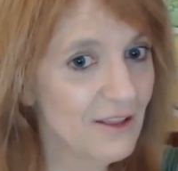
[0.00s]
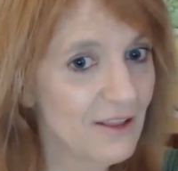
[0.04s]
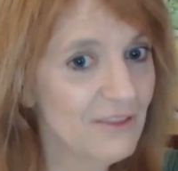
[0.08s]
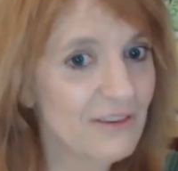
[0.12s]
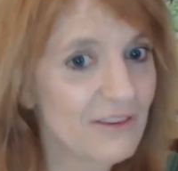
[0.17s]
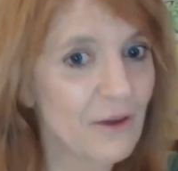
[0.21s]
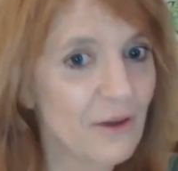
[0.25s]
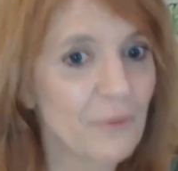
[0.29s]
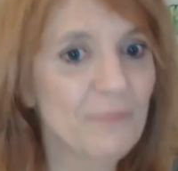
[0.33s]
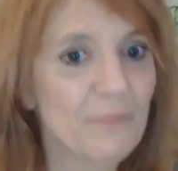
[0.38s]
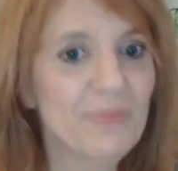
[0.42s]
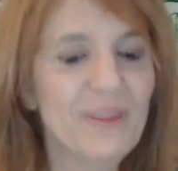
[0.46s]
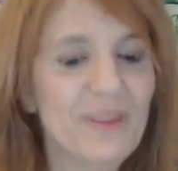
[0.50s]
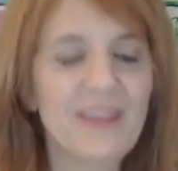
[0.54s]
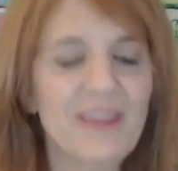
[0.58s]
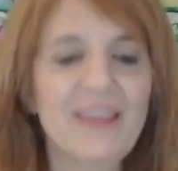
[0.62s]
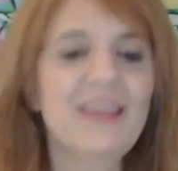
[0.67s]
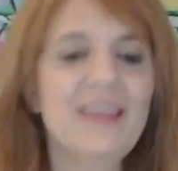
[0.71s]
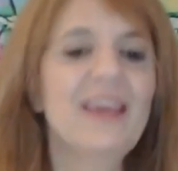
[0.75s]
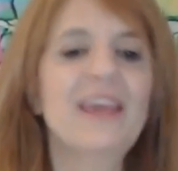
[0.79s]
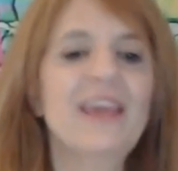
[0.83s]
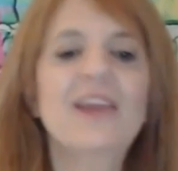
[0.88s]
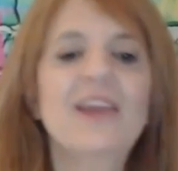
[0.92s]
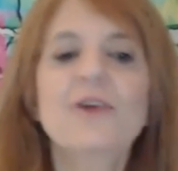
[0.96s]
So
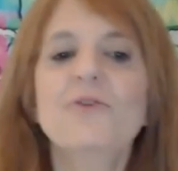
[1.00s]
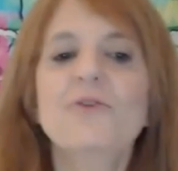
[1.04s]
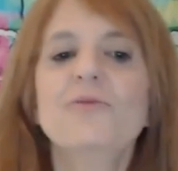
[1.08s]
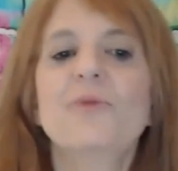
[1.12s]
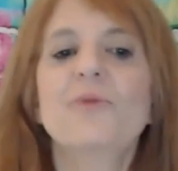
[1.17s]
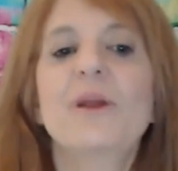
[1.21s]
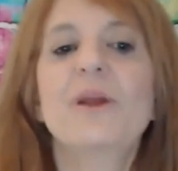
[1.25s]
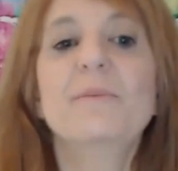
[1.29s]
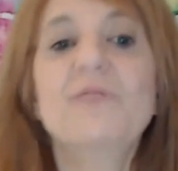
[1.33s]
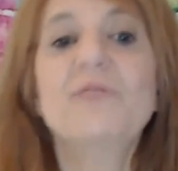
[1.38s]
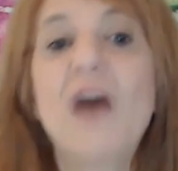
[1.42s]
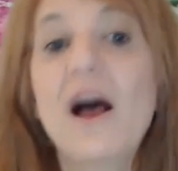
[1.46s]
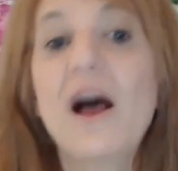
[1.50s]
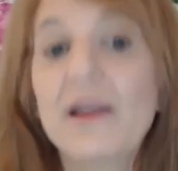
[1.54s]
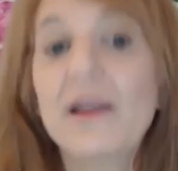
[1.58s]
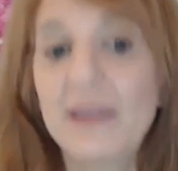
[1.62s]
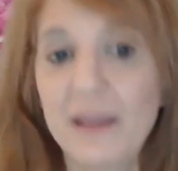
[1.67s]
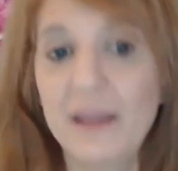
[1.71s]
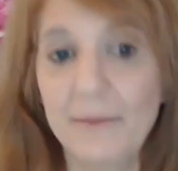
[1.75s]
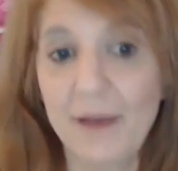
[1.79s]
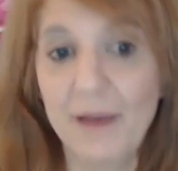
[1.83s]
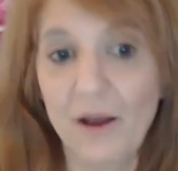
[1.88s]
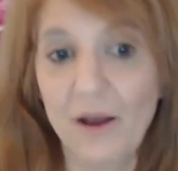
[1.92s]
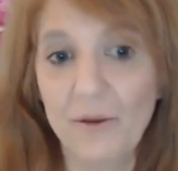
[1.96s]
here's what I'm
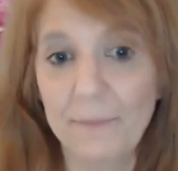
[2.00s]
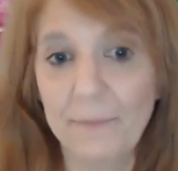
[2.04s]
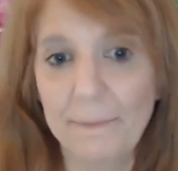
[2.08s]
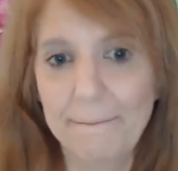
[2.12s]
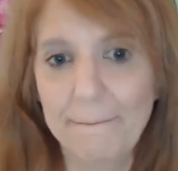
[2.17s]
talking about